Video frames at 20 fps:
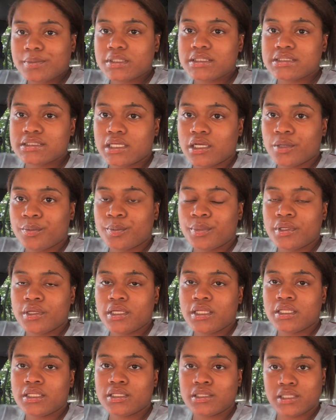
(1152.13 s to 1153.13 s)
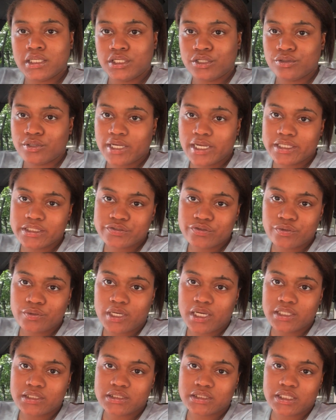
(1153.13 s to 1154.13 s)
this up. Thank you guys for
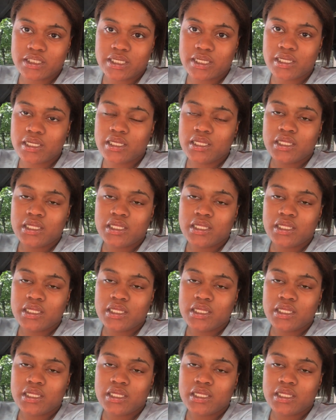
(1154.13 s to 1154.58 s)
watching.